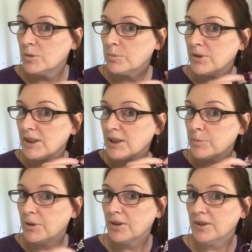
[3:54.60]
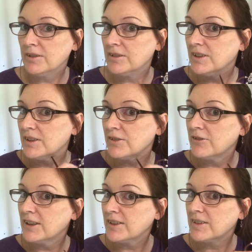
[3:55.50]
braided part is
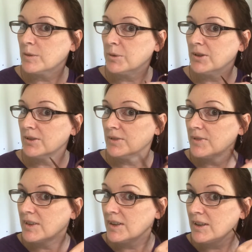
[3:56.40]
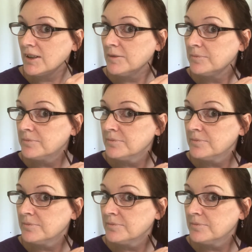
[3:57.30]
flexible. See that?